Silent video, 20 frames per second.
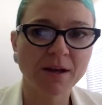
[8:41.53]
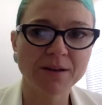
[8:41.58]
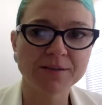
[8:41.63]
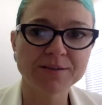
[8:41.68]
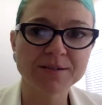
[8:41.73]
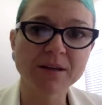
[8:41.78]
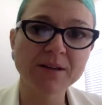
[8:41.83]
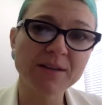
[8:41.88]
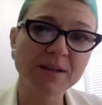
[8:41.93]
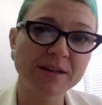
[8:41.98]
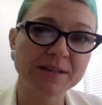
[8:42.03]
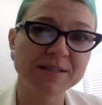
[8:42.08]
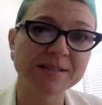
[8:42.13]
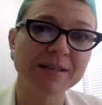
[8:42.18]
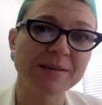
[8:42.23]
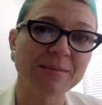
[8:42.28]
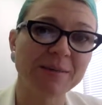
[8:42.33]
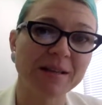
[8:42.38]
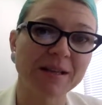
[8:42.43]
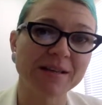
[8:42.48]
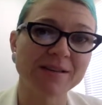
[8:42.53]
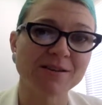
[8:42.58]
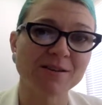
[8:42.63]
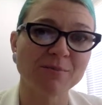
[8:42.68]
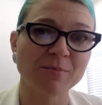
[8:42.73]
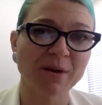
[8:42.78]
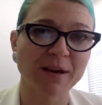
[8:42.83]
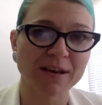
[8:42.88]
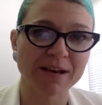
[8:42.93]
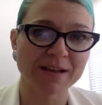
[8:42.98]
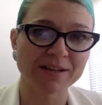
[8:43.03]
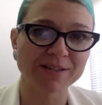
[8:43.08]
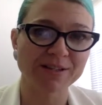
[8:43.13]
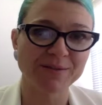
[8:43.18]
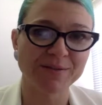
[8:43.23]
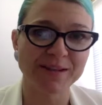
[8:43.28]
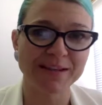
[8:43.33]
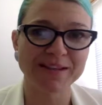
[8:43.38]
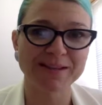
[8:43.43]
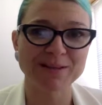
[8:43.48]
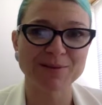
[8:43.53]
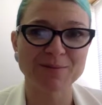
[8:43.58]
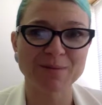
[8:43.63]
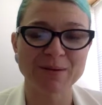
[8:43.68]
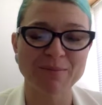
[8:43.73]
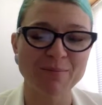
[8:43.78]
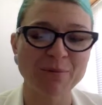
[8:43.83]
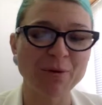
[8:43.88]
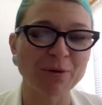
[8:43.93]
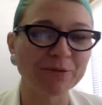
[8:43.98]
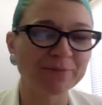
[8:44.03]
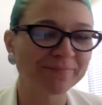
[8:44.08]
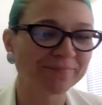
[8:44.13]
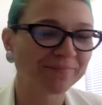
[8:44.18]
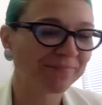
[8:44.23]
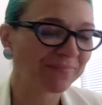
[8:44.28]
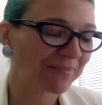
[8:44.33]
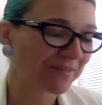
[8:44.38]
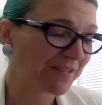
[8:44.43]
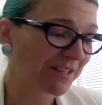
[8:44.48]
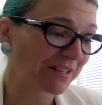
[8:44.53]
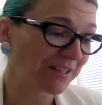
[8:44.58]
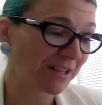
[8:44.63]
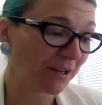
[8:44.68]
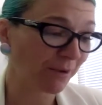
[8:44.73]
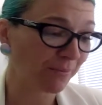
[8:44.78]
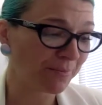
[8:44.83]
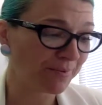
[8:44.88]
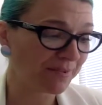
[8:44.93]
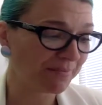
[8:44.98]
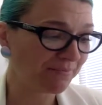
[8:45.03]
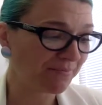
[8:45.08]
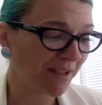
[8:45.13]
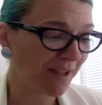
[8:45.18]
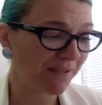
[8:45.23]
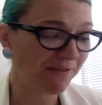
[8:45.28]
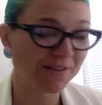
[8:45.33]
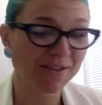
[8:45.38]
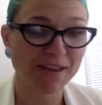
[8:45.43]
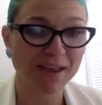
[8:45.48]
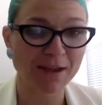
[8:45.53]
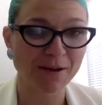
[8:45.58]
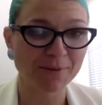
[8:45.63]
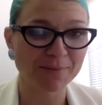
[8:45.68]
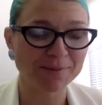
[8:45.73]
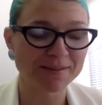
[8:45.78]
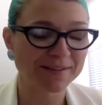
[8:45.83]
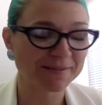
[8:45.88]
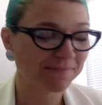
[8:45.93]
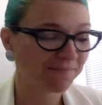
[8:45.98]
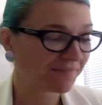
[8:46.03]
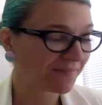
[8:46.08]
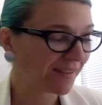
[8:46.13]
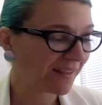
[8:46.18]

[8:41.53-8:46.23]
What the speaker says: so that it stimulates your brain activity a little bit more. Just helps. Everything helps.